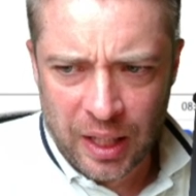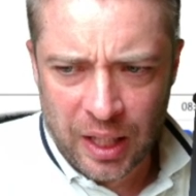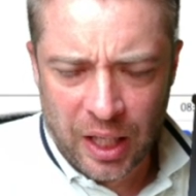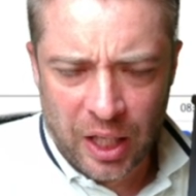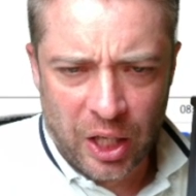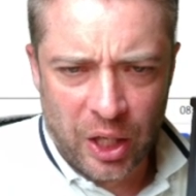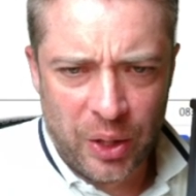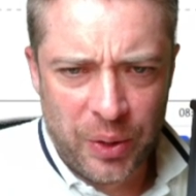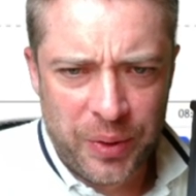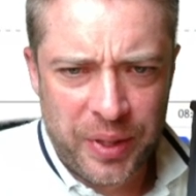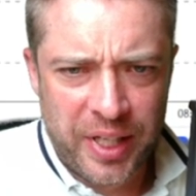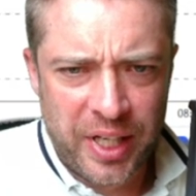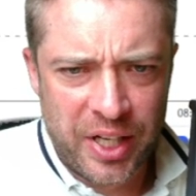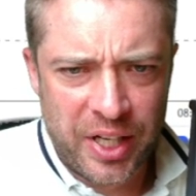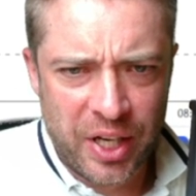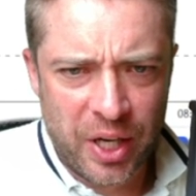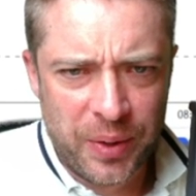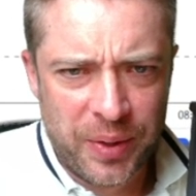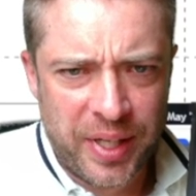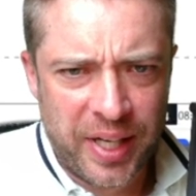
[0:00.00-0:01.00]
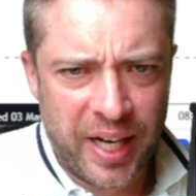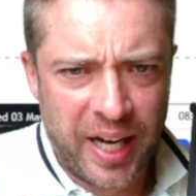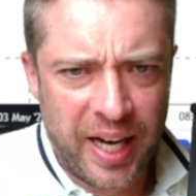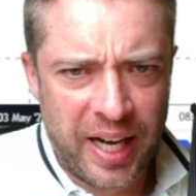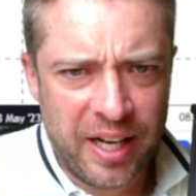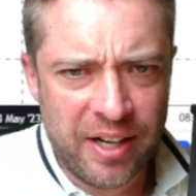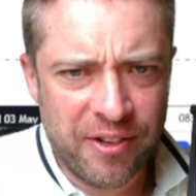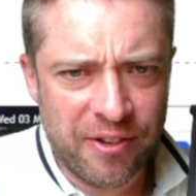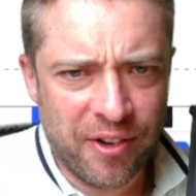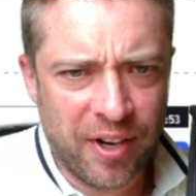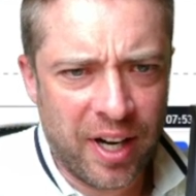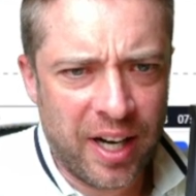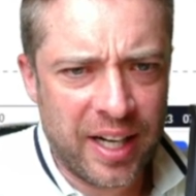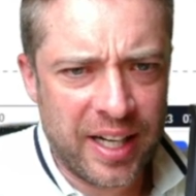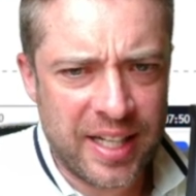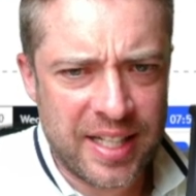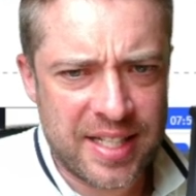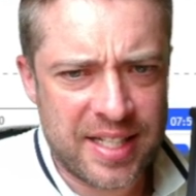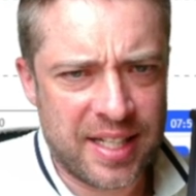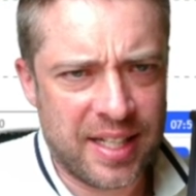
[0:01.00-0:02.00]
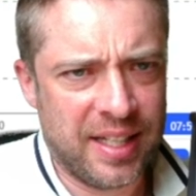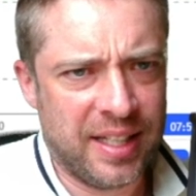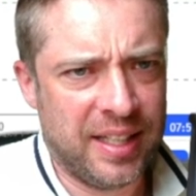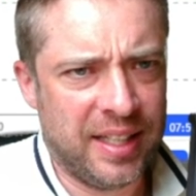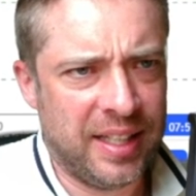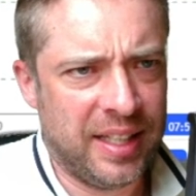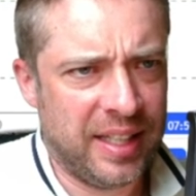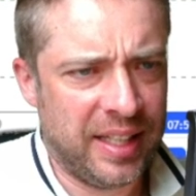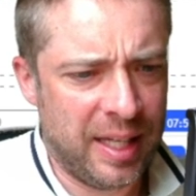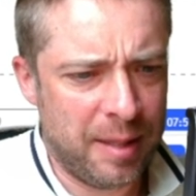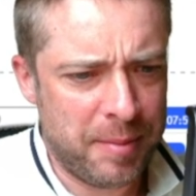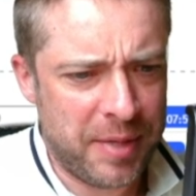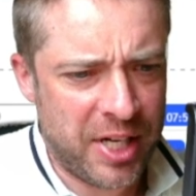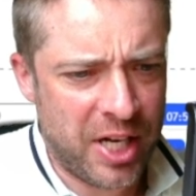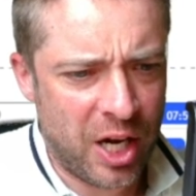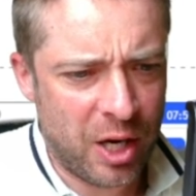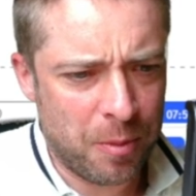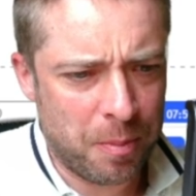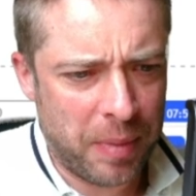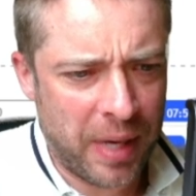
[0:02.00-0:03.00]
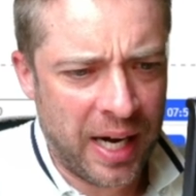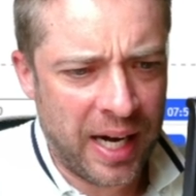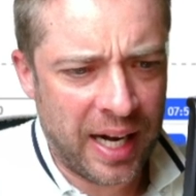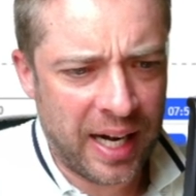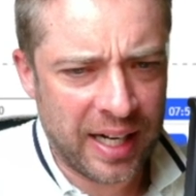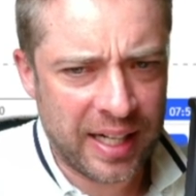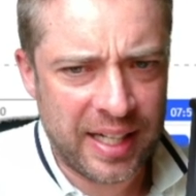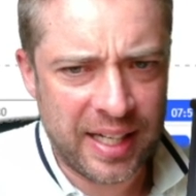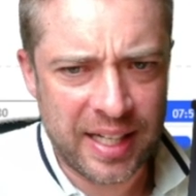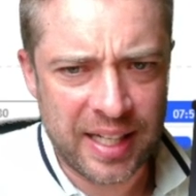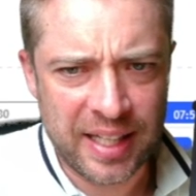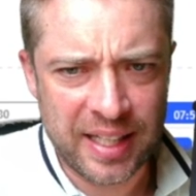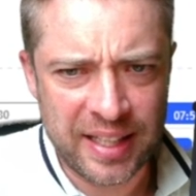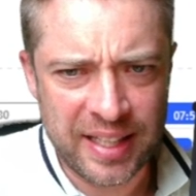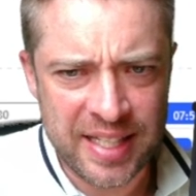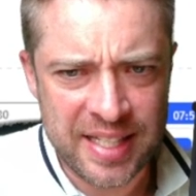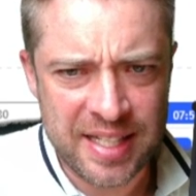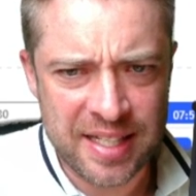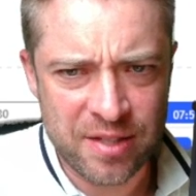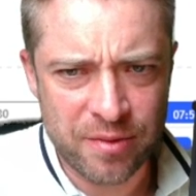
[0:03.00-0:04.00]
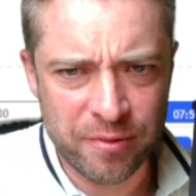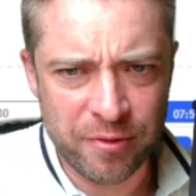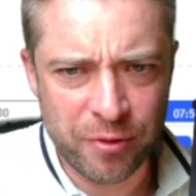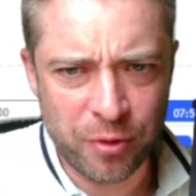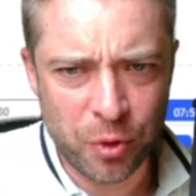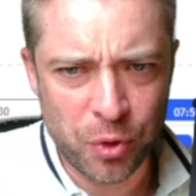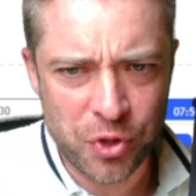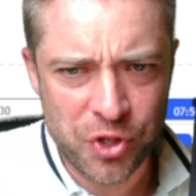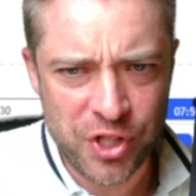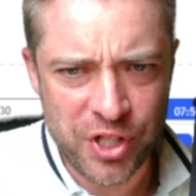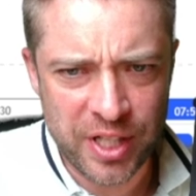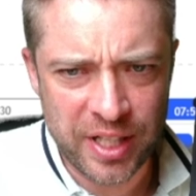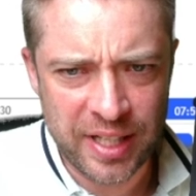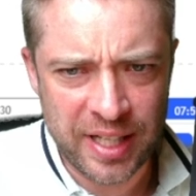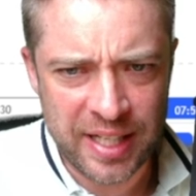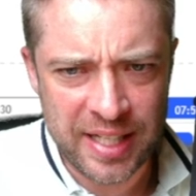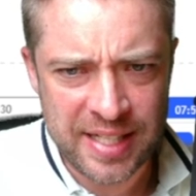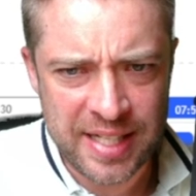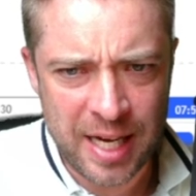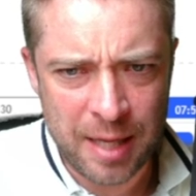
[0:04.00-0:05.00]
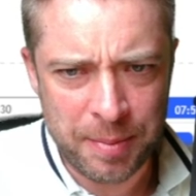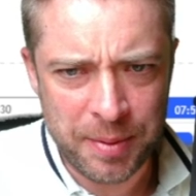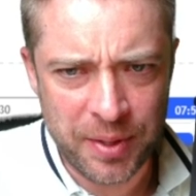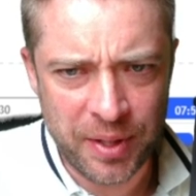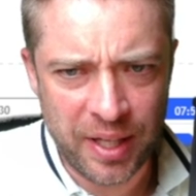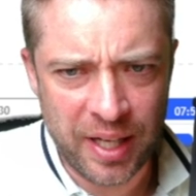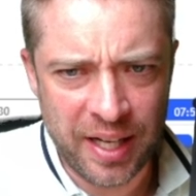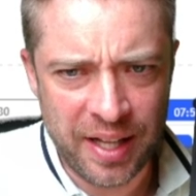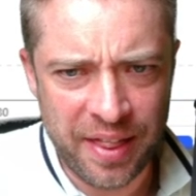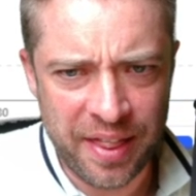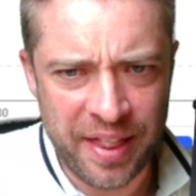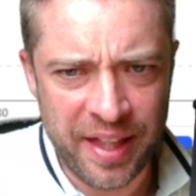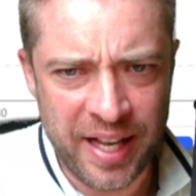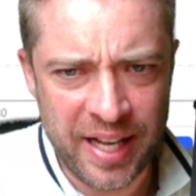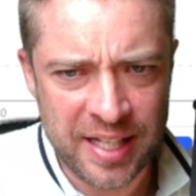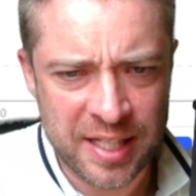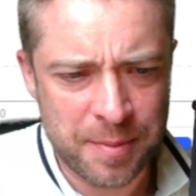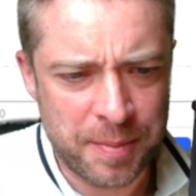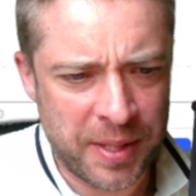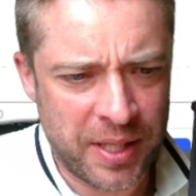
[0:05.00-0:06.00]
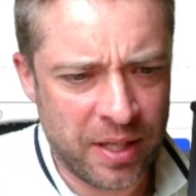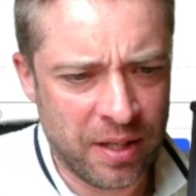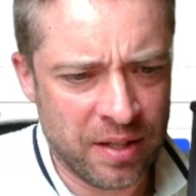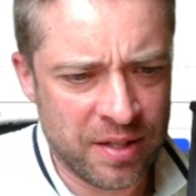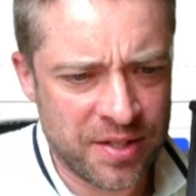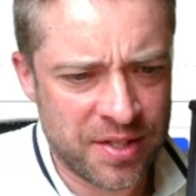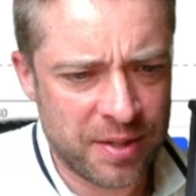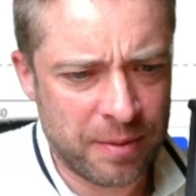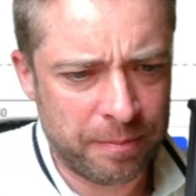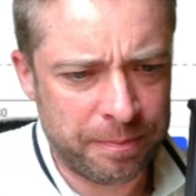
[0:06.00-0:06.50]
okie dokie. Right. Let me go back. This is unfortunate that it's happened like this because